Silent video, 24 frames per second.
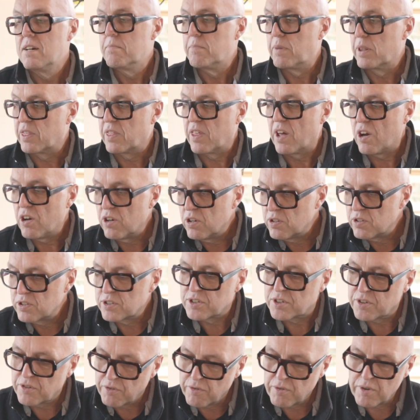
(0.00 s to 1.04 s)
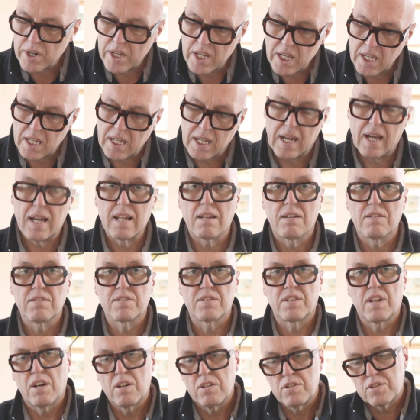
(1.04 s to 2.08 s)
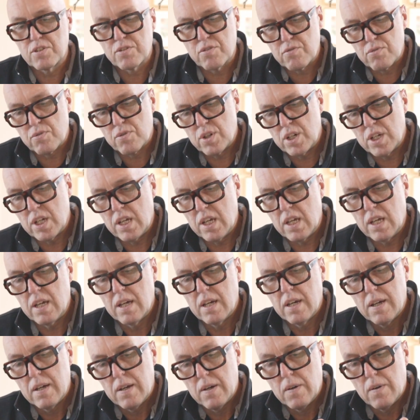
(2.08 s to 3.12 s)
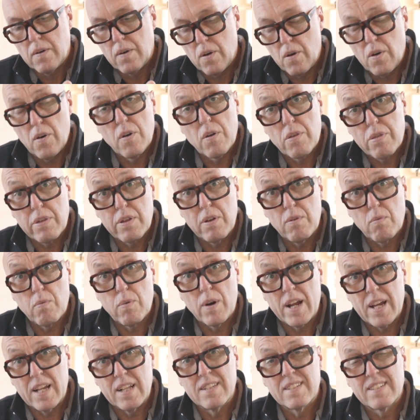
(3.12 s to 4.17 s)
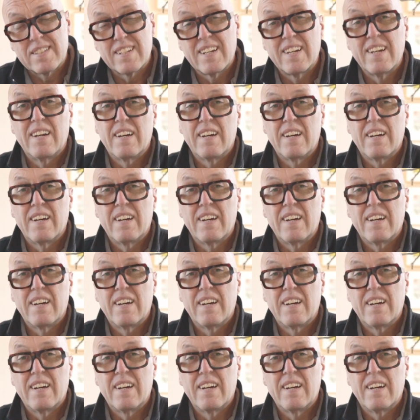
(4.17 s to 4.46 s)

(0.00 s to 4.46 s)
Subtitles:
But those three colours, those three earthy reds,